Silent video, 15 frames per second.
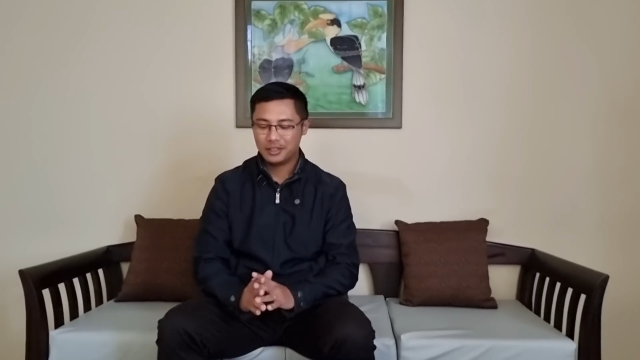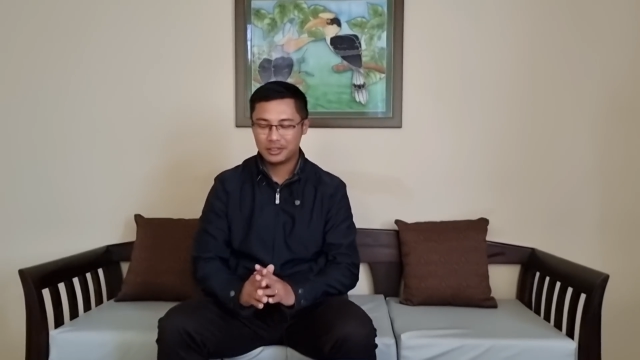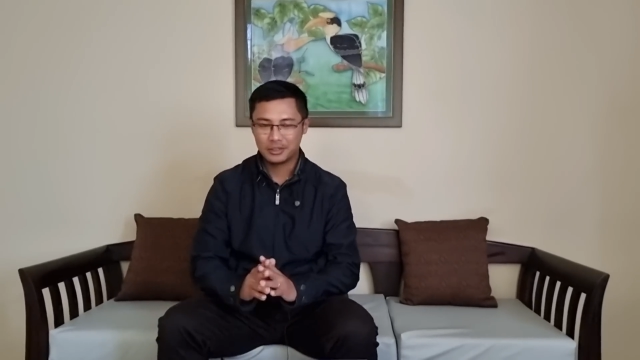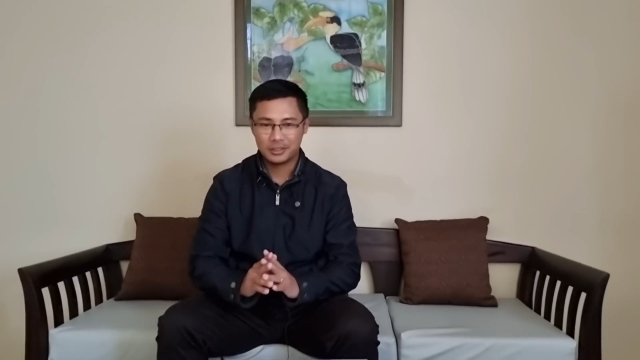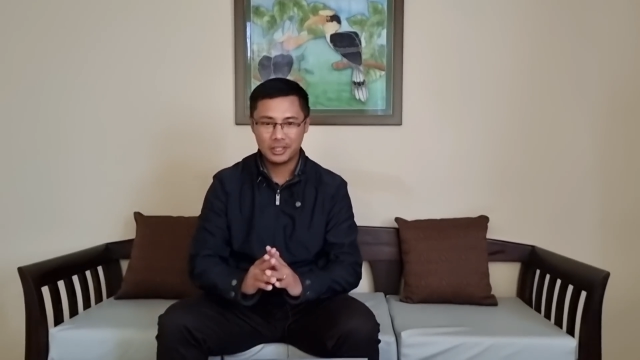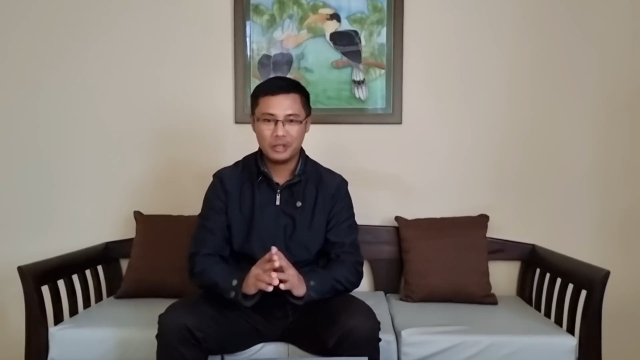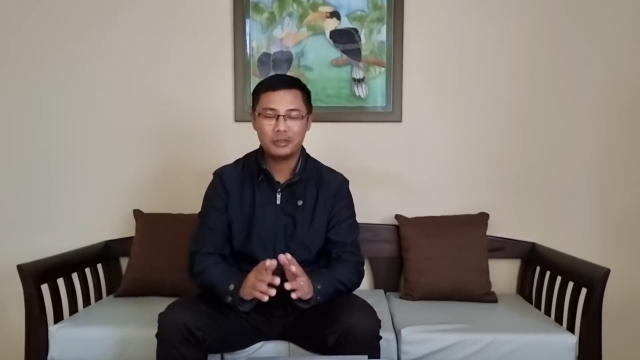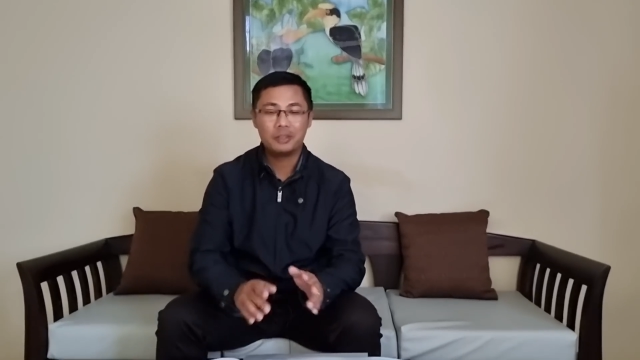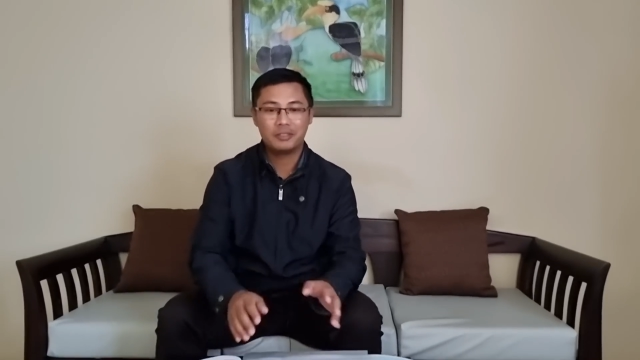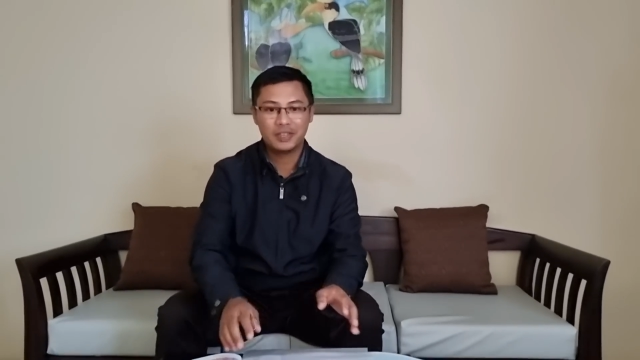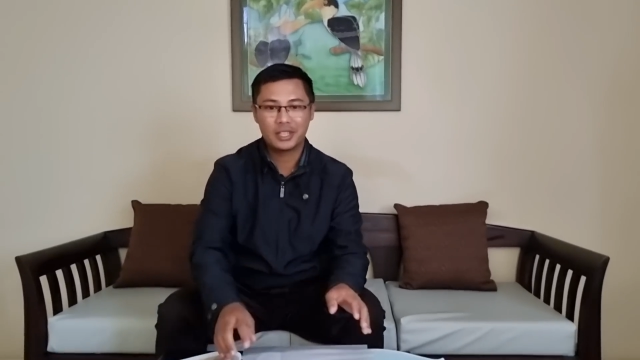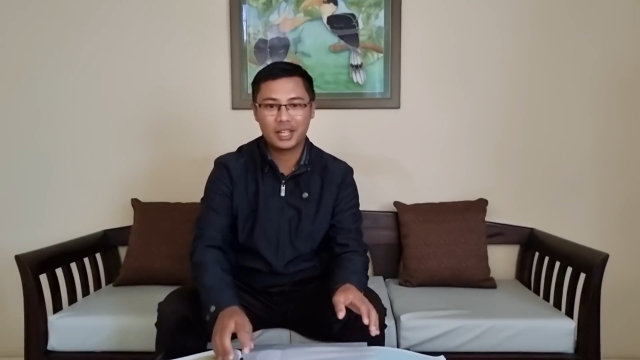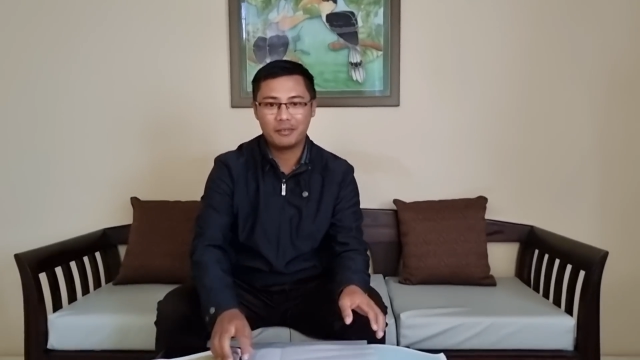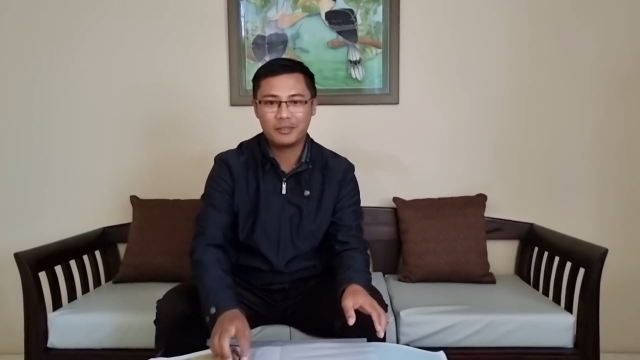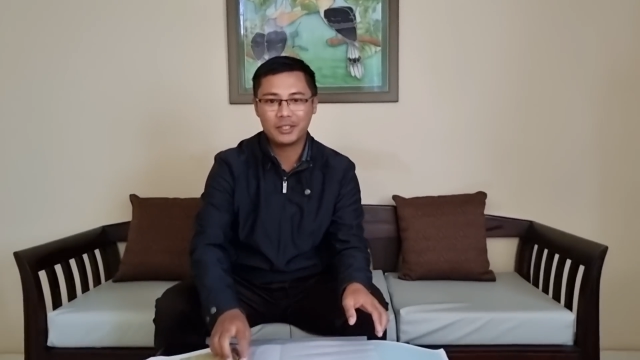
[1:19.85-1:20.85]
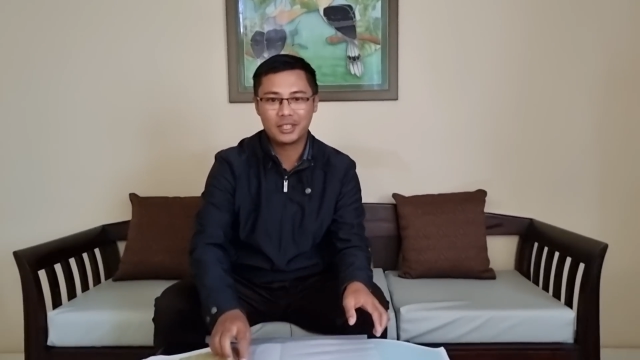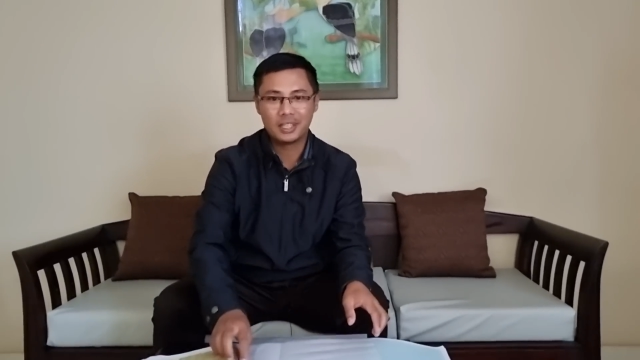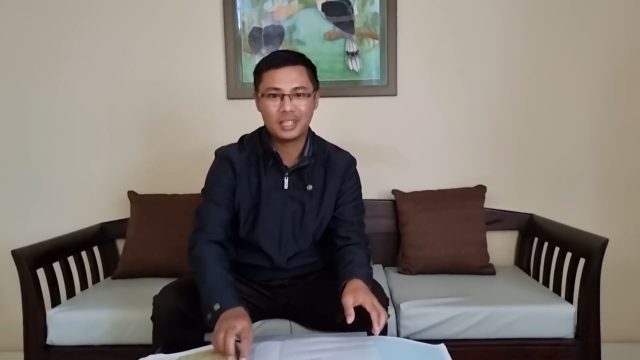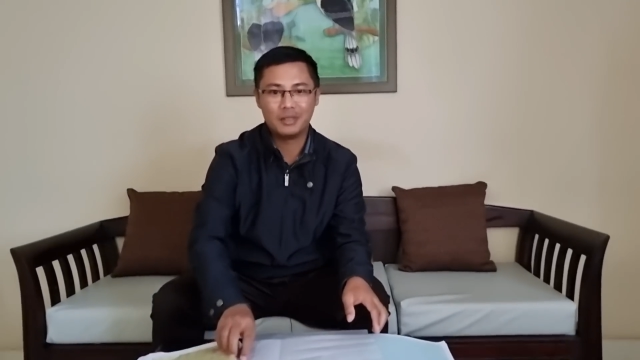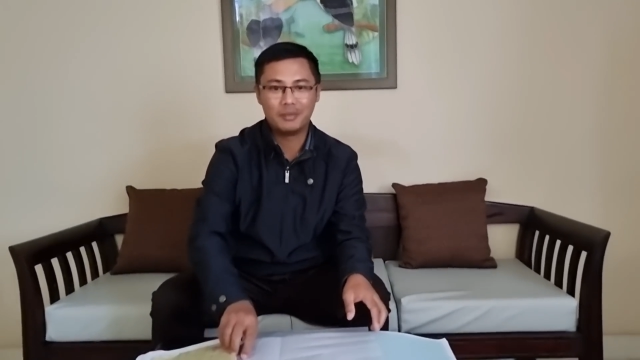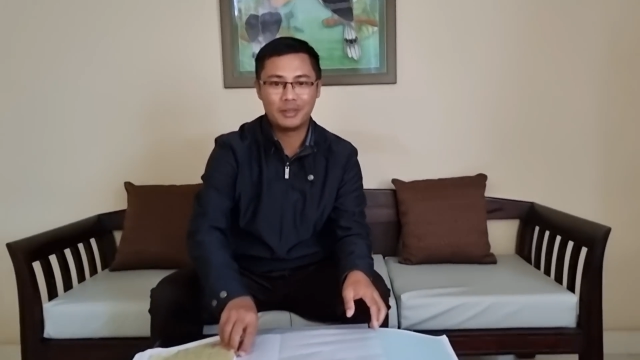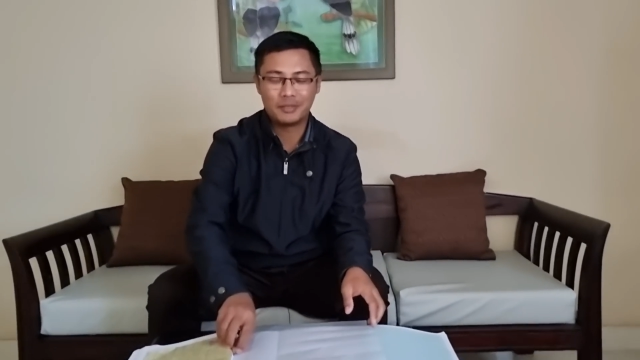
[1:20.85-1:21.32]
So now if the camera
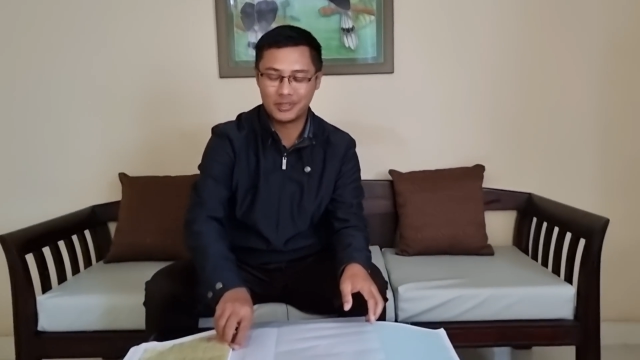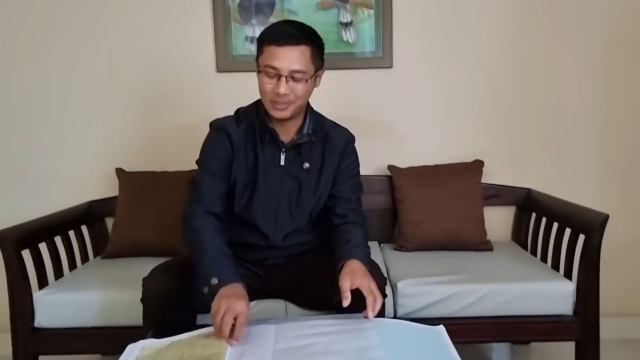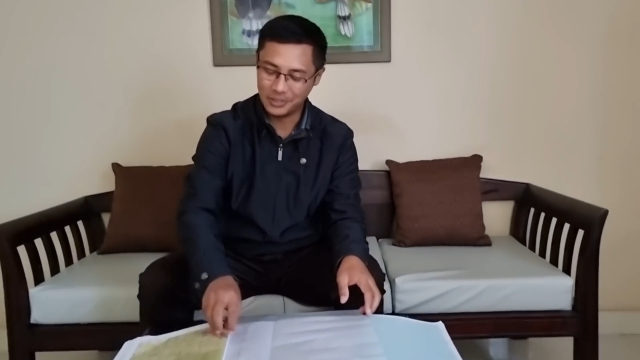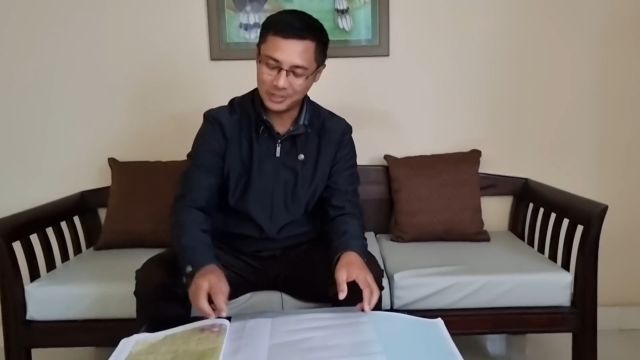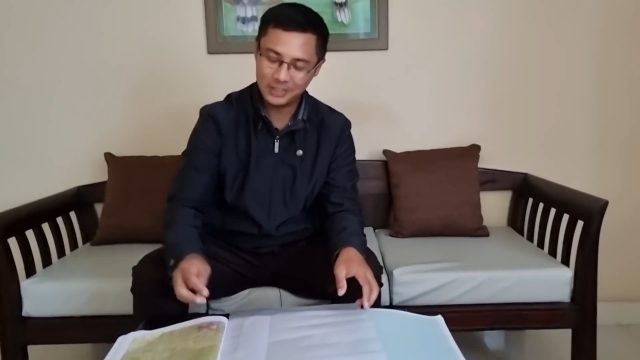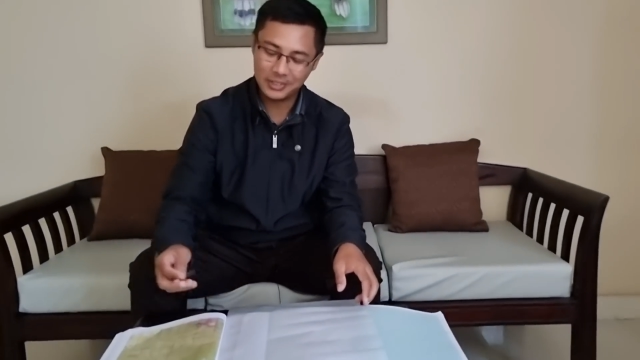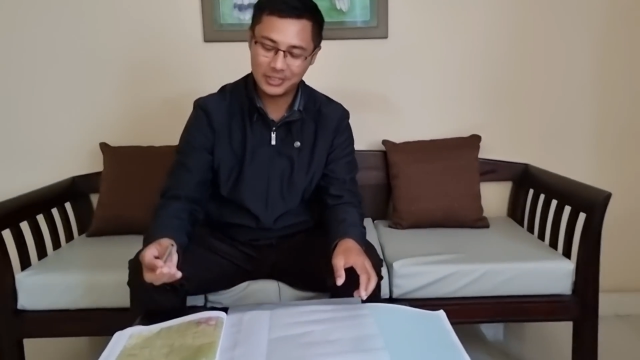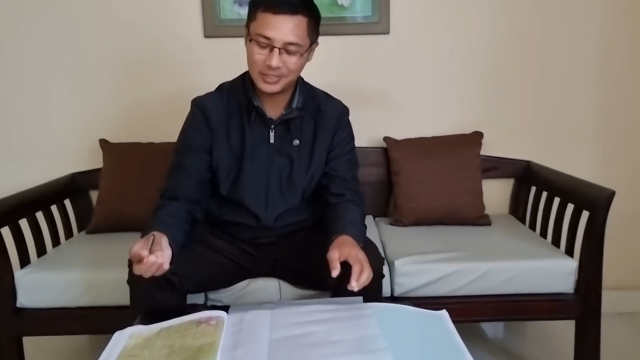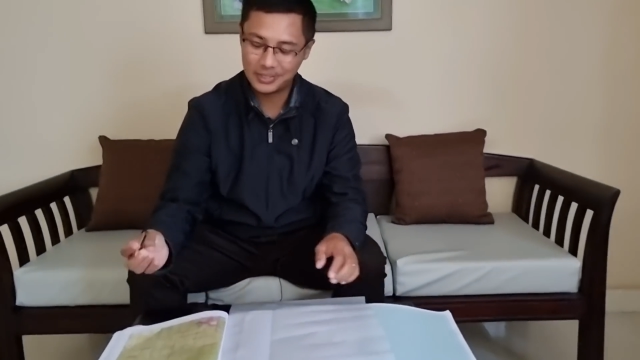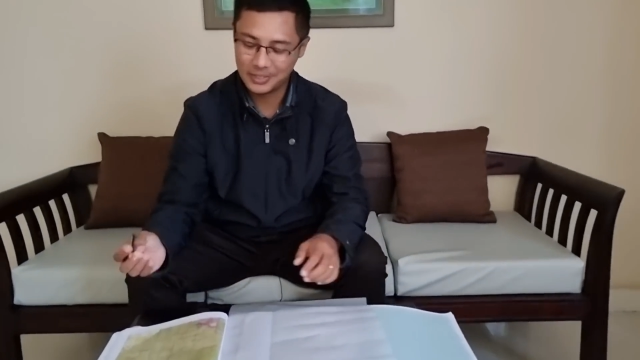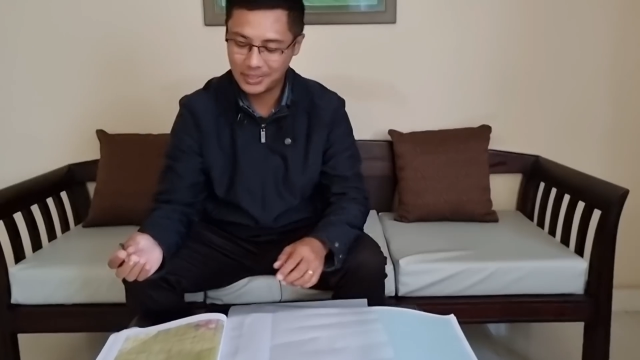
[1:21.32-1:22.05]
can come up close,